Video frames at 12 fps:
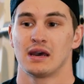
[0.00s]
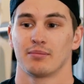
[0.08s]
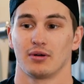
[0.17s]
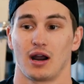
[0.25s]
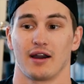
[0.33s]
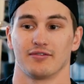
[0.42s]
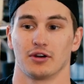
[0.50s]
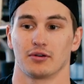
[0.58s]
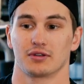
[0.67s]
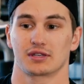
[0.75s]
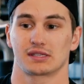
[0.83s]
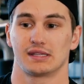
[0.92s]
But I've
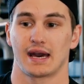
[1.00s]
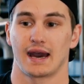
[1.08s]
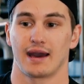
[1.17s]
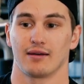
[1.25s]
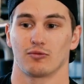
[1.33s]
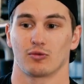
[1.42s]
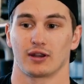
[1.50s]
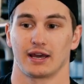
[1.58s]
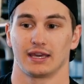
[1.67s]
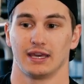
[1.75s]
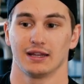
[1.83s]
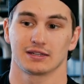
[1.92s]
noticed that when
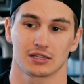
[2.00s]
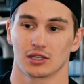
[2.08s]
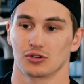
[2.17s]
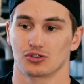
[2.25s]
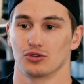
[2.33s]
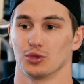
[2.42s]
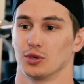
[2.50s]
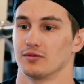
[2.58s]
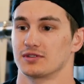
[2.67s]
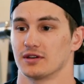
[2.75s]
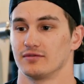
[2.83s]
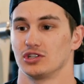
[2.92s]
I get into those
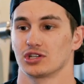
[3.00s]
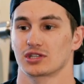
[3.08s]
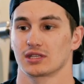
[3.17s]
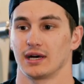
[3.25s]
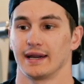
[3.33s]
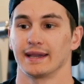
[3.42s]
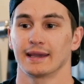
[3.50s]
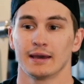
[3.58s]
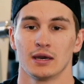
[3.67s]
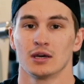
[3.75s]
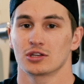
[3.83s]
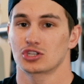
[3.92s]
grooves of just like
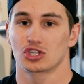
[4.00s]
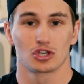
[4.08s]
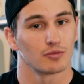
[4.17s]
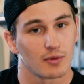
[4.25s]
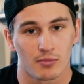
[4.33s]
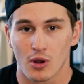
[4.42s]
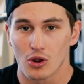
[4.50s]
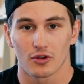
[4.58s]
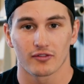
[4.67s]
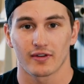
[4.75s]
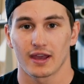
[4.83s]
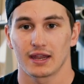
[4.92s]
super
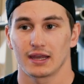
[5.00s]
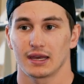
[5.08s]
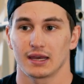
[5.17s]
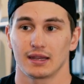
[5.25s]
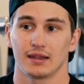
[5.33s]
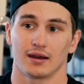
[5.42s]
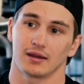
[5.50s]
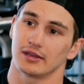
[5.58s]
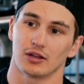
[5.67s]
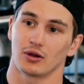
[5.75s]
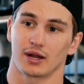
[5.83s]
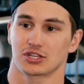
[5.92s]
motivated,
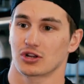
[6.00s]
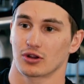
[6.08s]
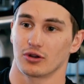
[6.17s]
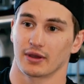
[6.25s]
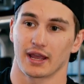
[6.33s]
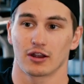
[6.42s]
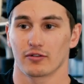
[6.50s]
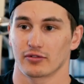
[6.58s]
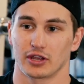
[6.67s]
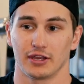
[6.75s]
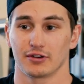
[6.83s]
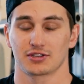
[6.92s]
you know, I start going head
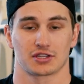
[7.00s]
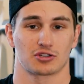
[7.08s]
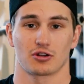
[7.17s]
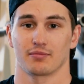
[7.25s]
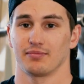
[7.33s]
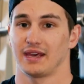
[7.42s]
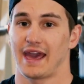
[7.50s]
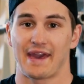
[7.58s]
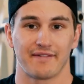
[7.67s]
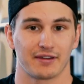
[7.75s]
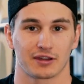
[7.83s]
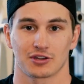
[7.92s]
over heels, I start
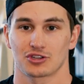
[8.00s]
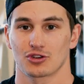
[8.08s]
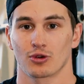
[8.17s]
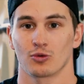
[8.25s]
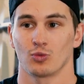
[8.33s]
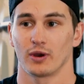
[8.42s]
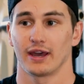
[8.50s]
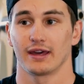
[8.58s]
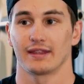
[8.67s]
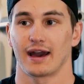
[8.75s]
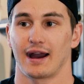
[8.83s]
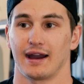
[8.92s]
behaving in a certain
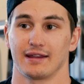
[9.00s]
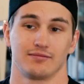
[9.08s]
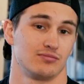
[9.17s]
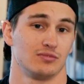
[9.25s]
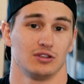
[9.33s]
way that I,